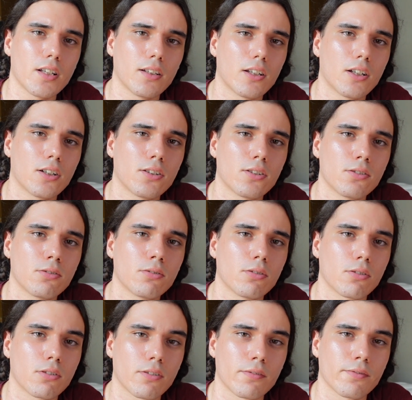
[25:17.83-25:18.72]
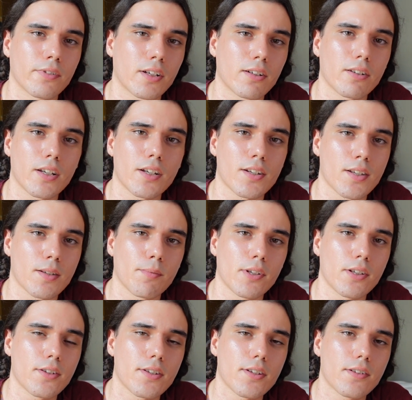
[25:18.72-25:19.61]
low or very
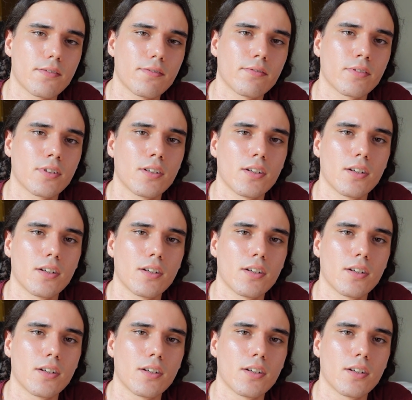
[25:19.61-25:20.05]
expensive,